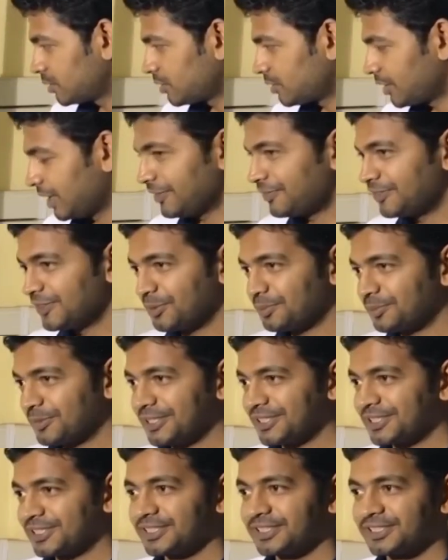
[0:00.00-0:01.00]
f
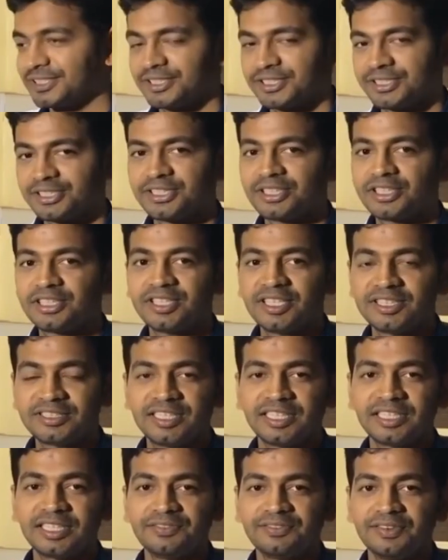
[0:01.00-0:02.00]
number. This
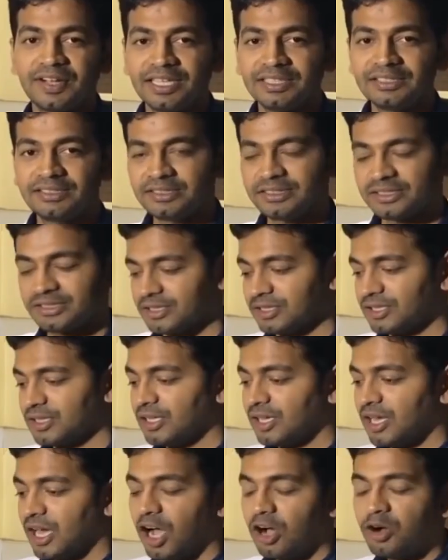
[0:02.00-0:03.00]
signifies
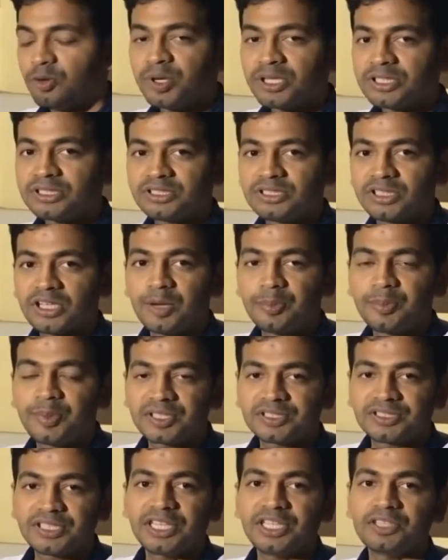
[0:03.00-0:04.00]
how much
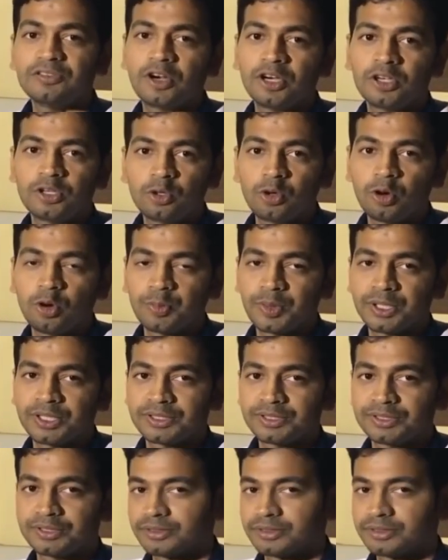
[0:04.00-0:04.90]
aperture you want to open.